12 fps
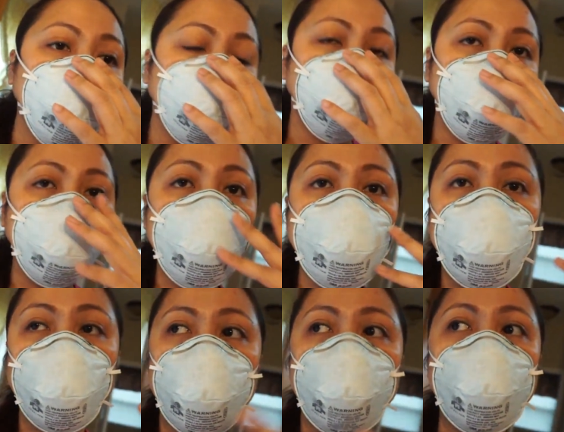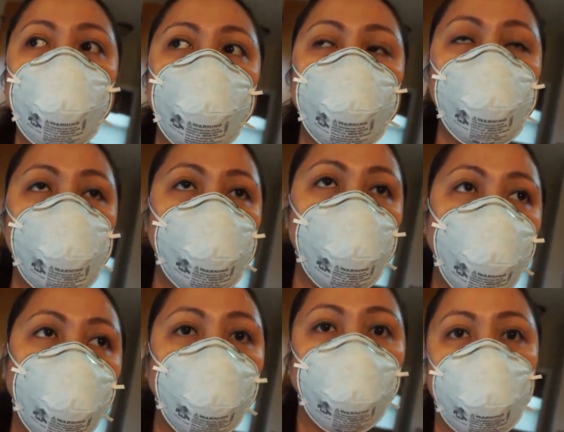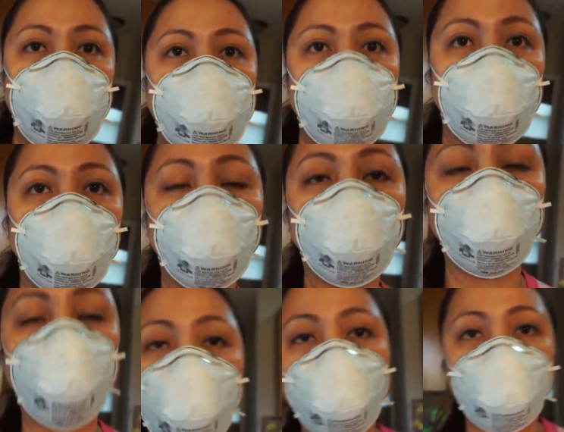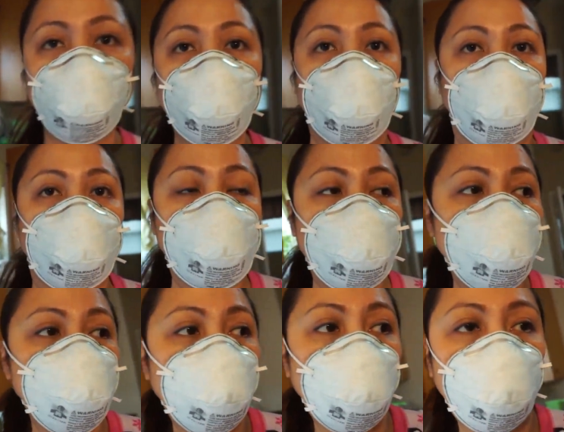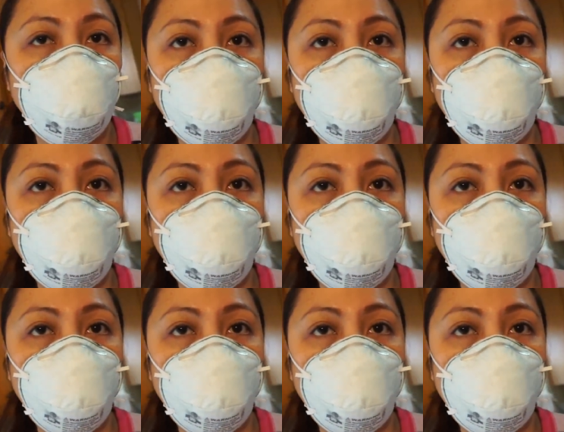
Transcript: compare sa simple mask lang na surgical.